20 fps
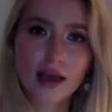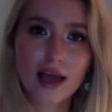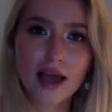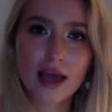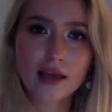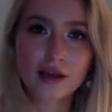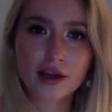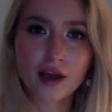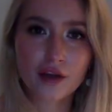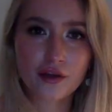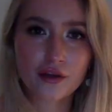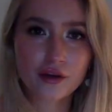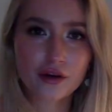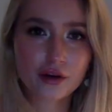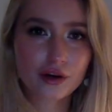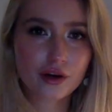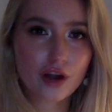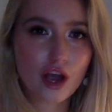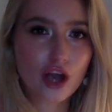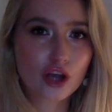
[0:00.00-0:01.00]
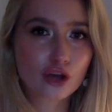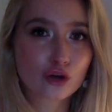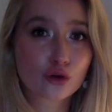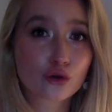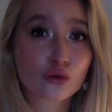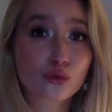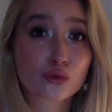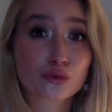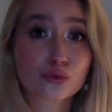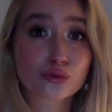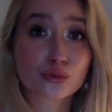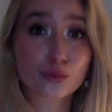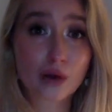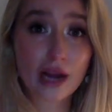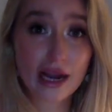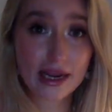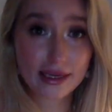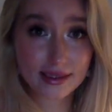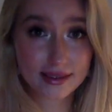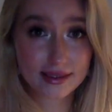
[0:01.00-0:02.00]
Another
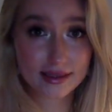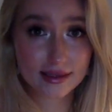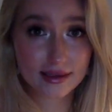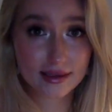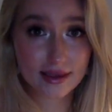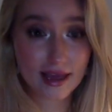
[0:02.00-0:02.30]
great